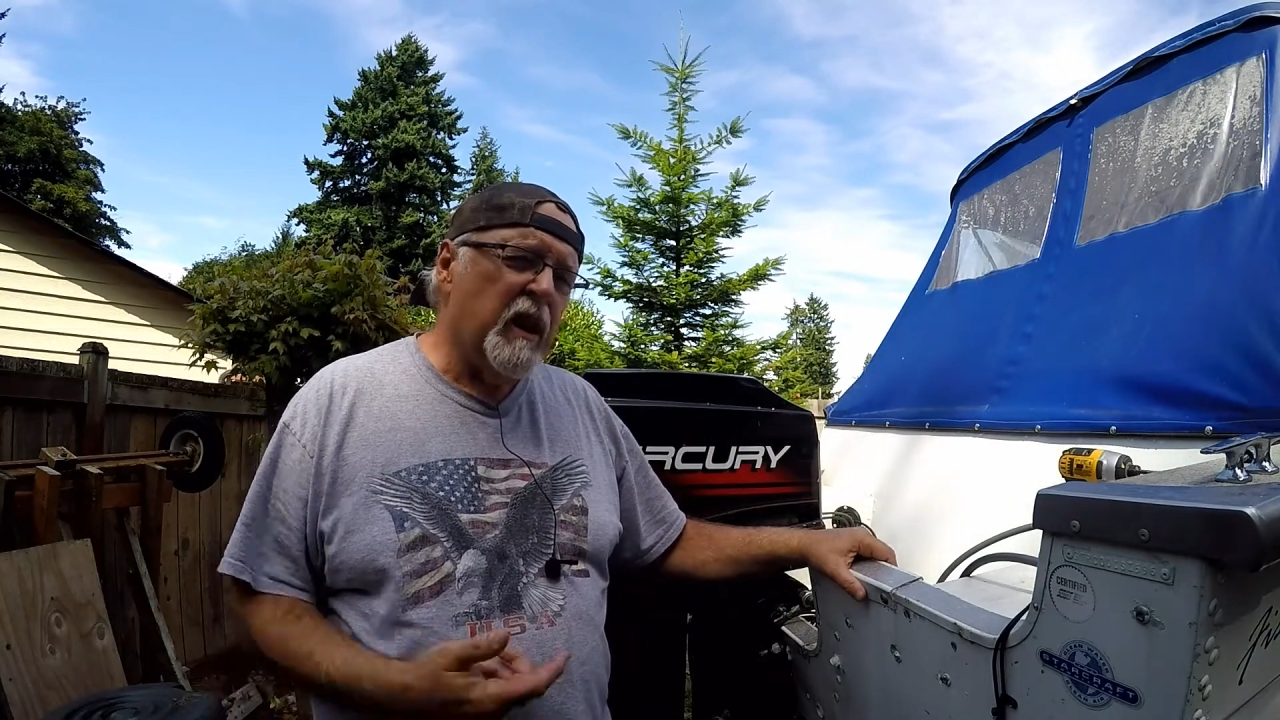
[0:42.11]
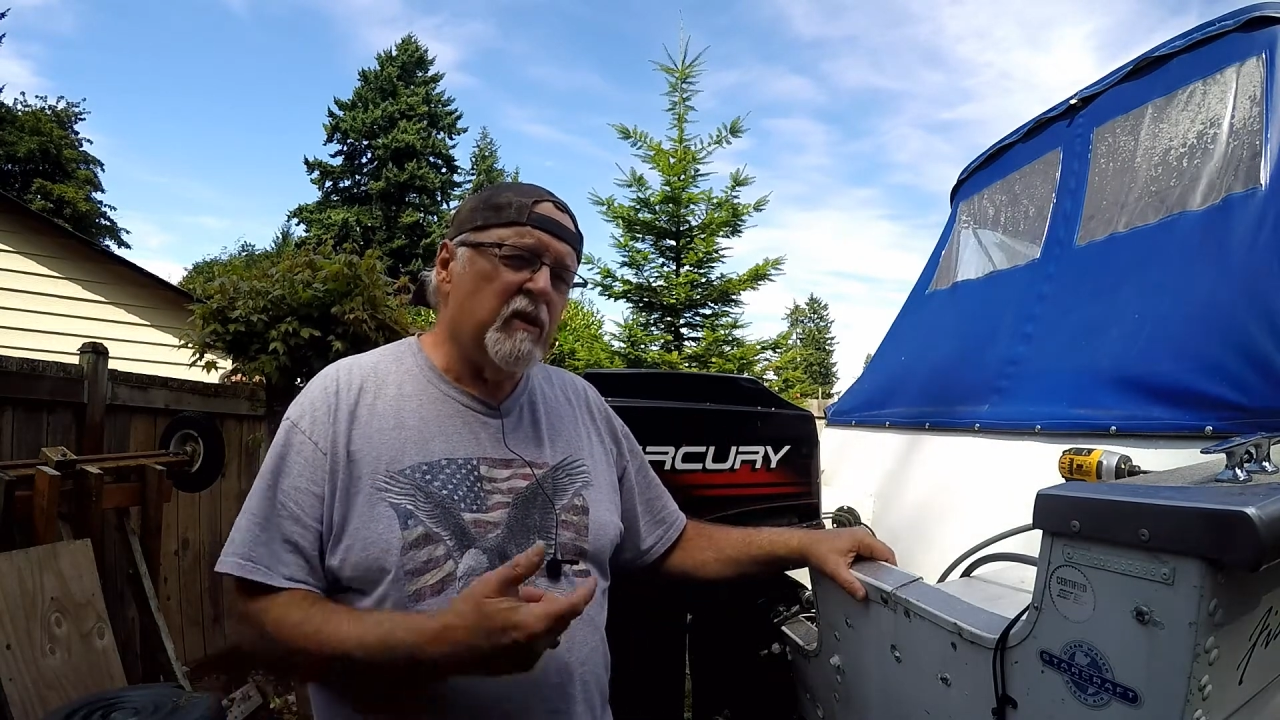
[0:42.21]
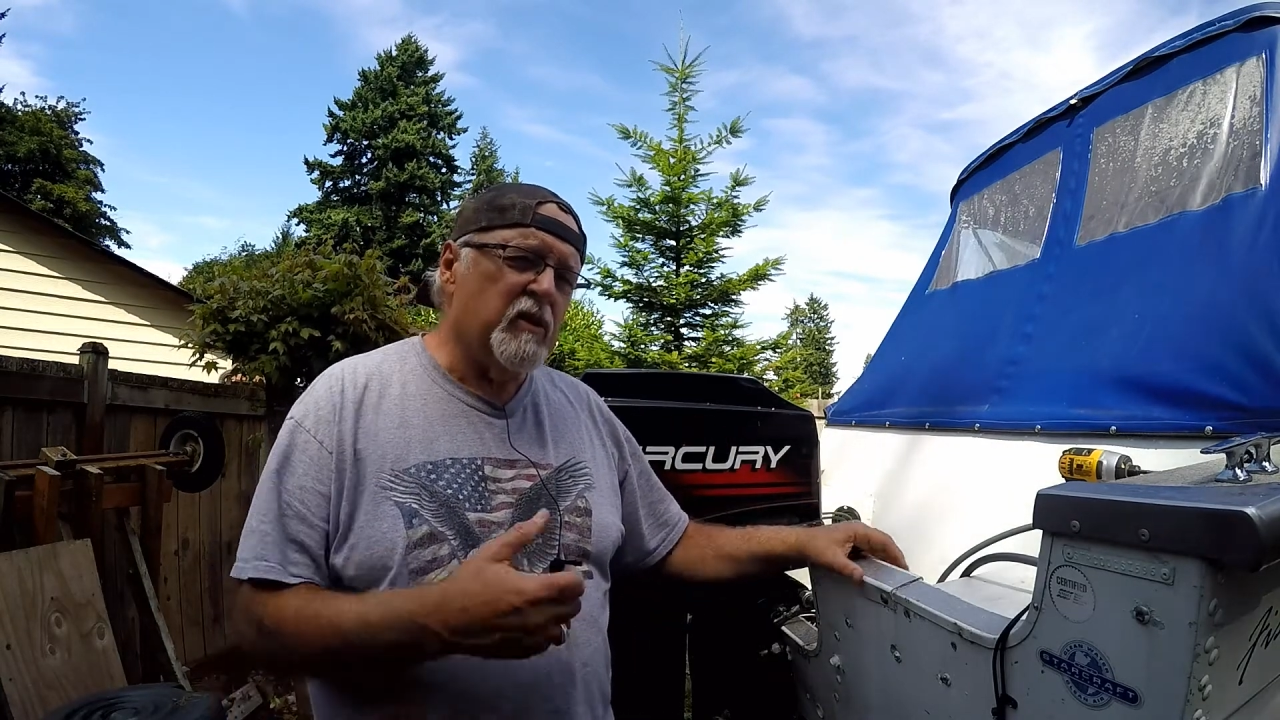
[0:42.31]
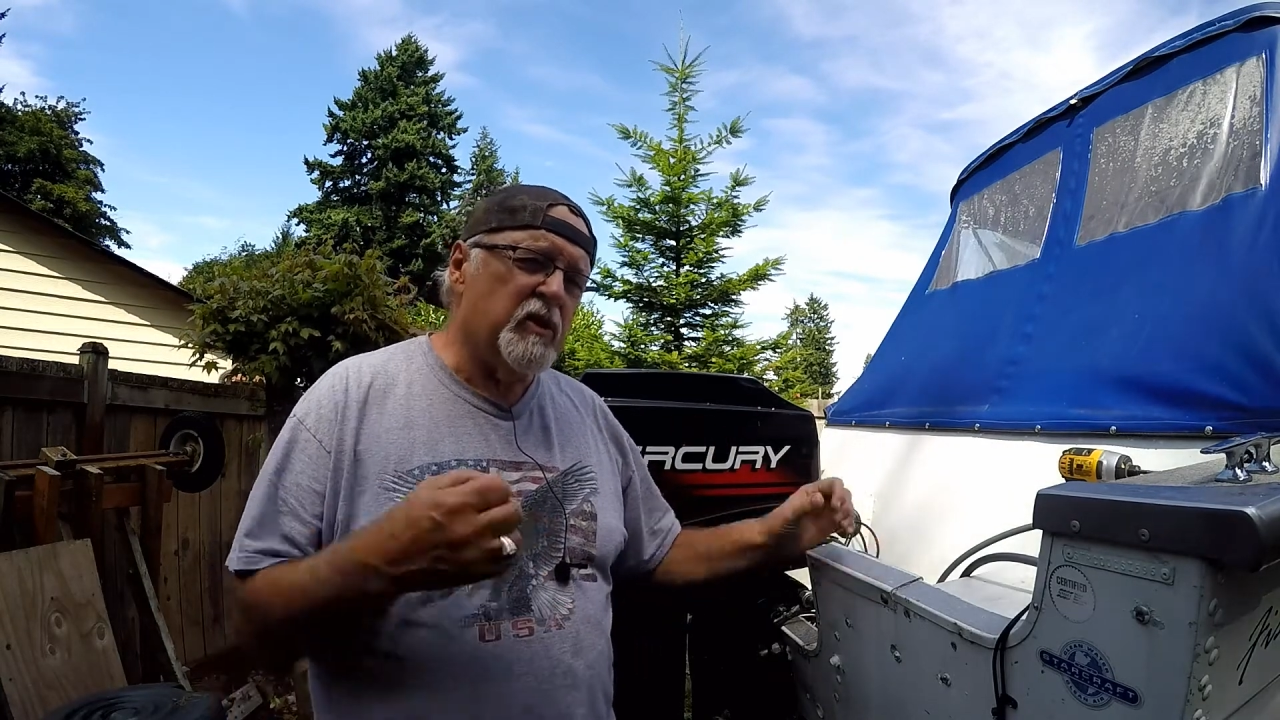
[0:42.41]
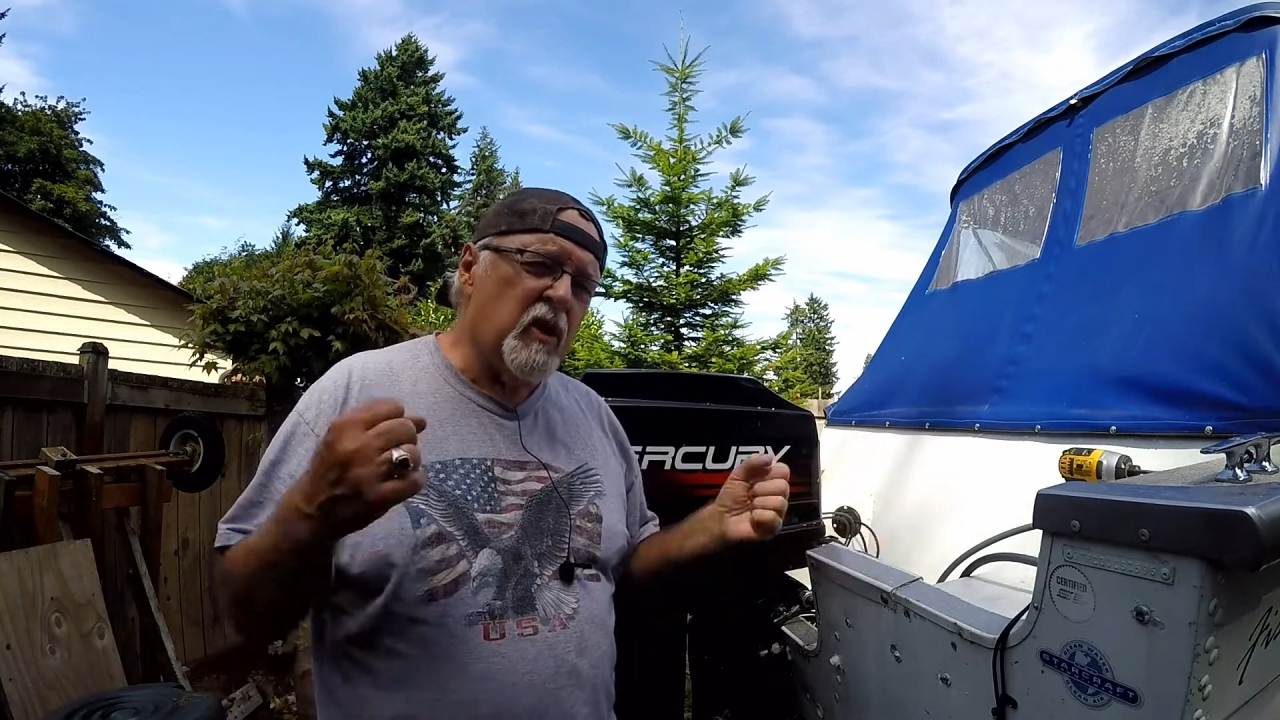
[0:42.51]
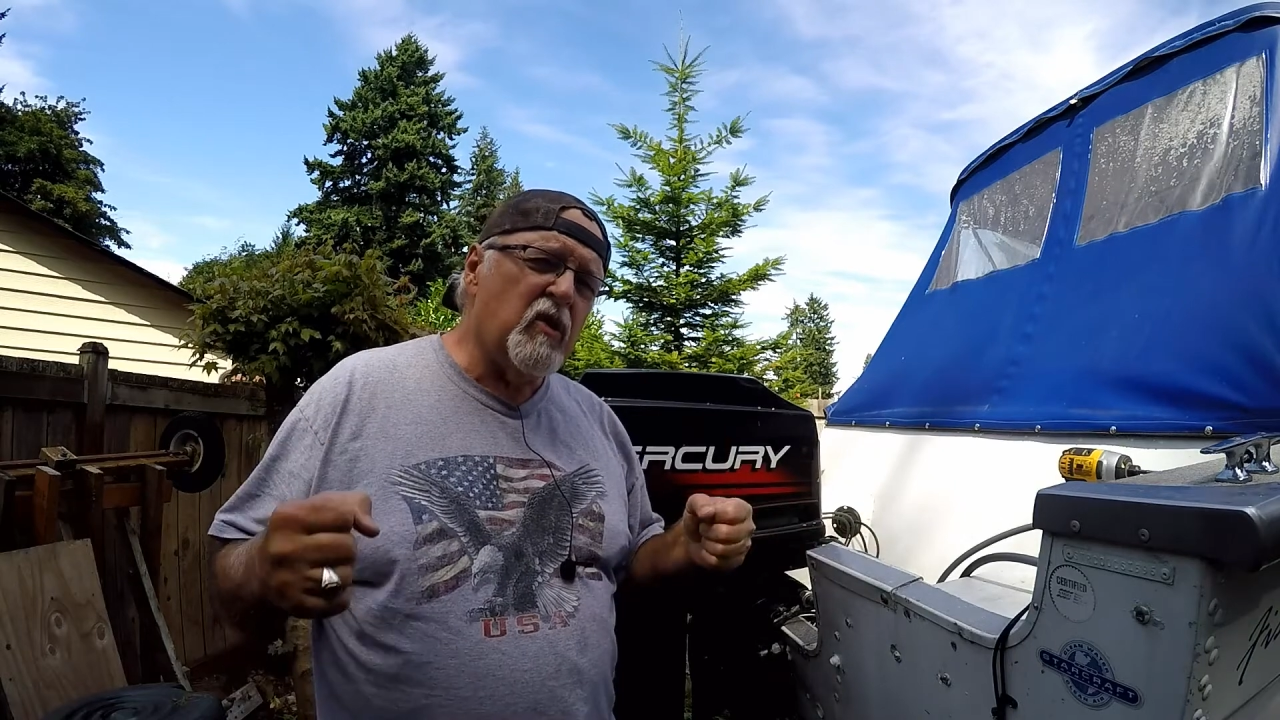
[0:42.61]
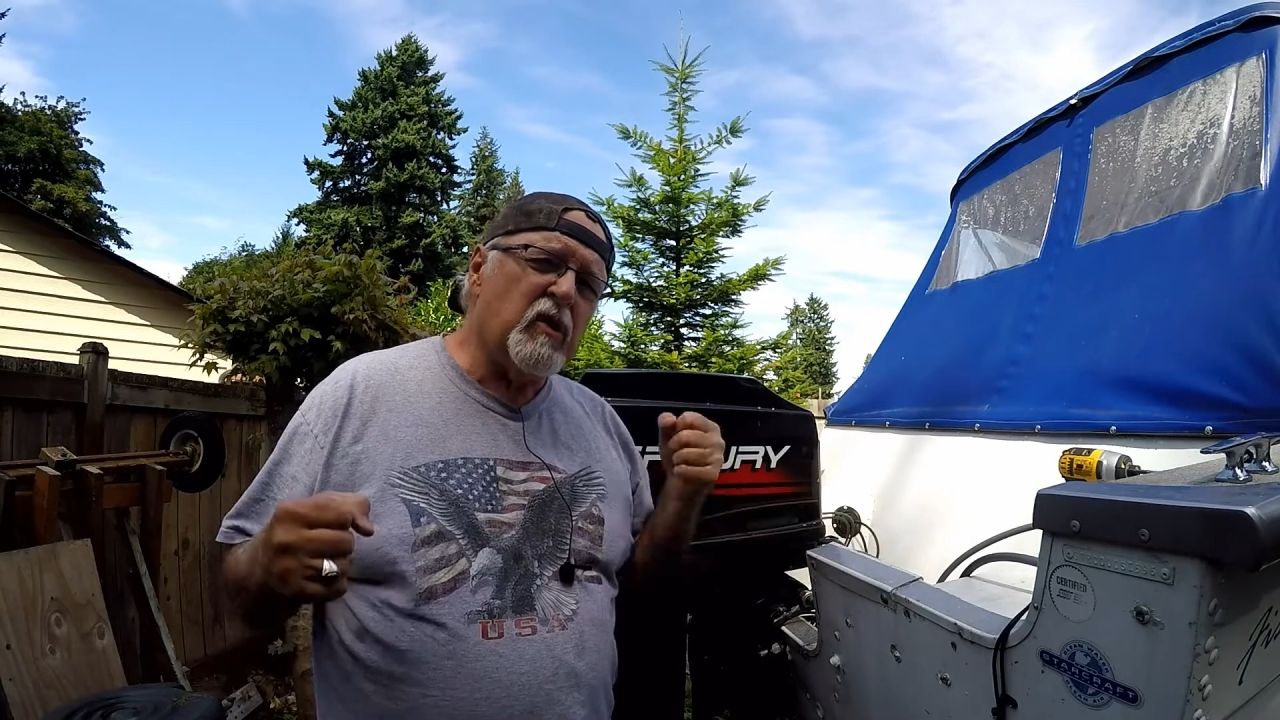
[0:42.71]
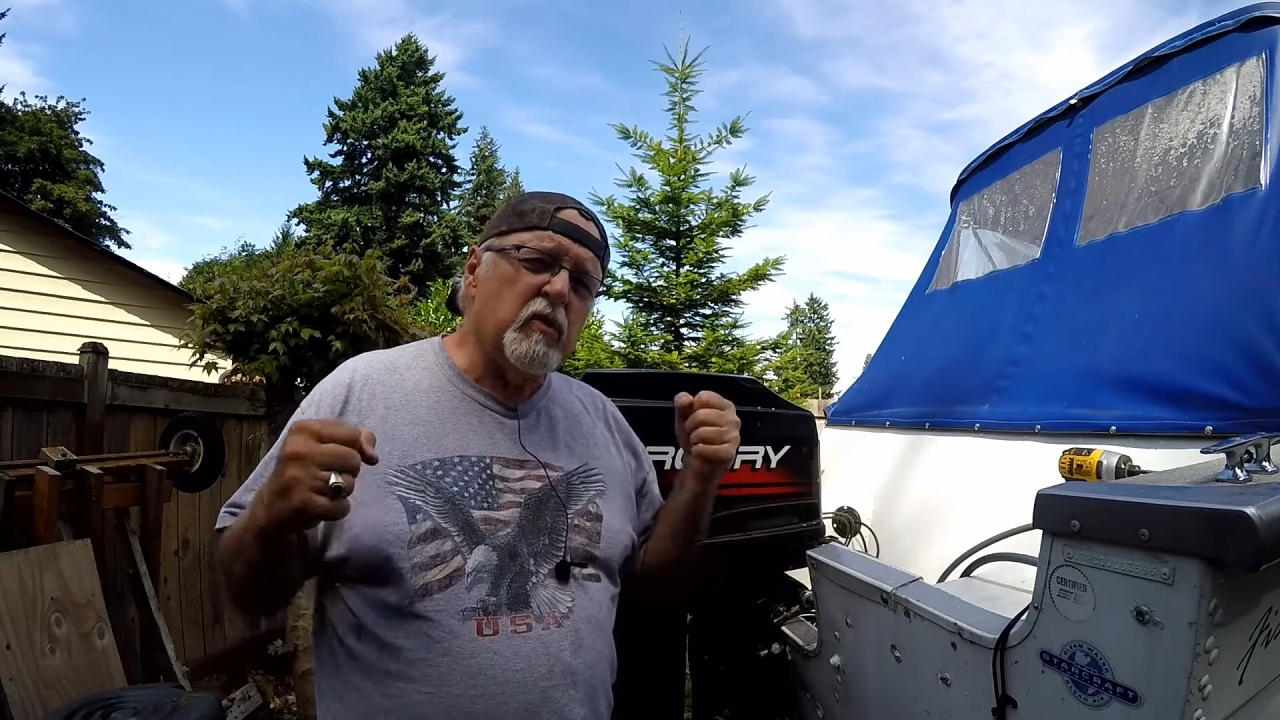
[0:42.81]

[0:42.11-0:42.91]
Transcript: and the steering